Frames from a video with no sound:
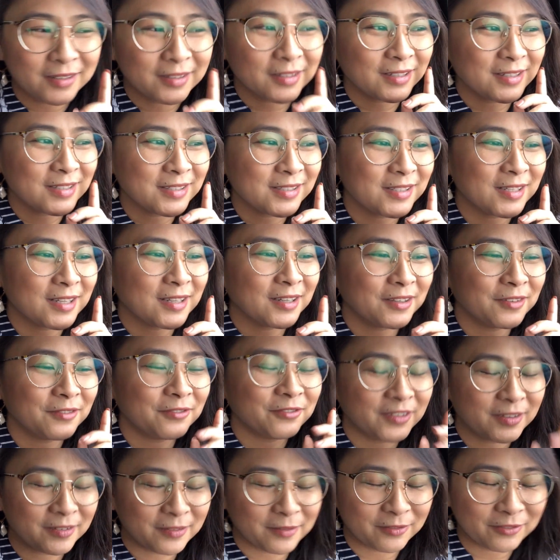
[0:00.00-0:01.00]
this uh,
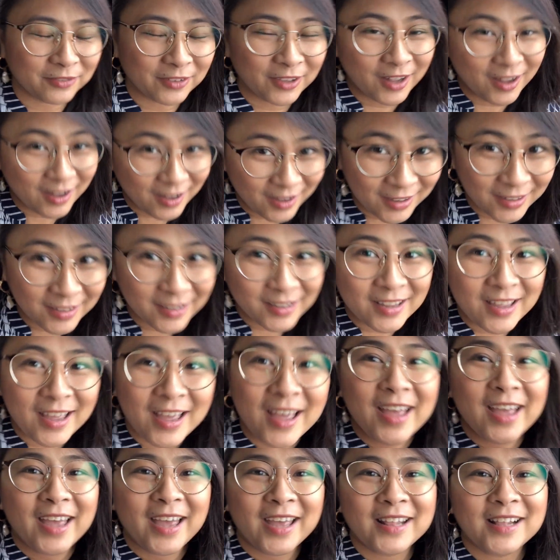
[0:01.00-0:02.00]
vlog,
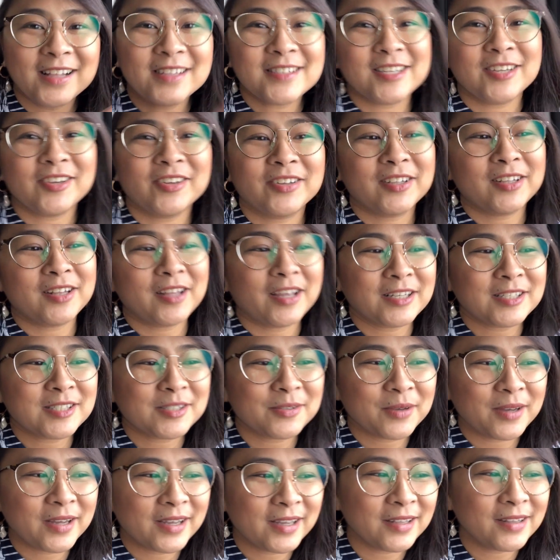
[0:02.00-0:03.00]
and I'll see you on the
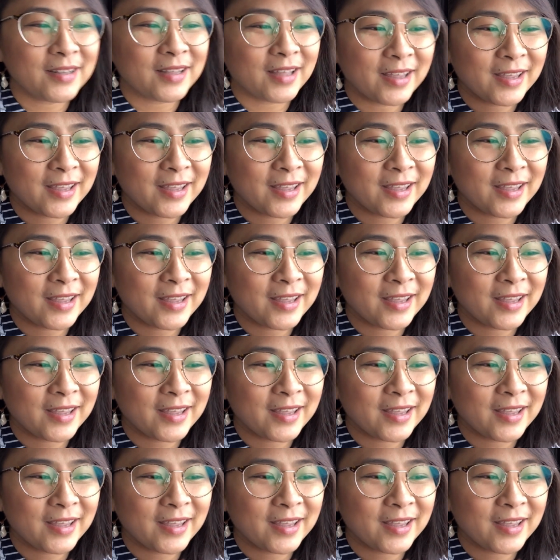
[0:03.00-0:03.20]
next one.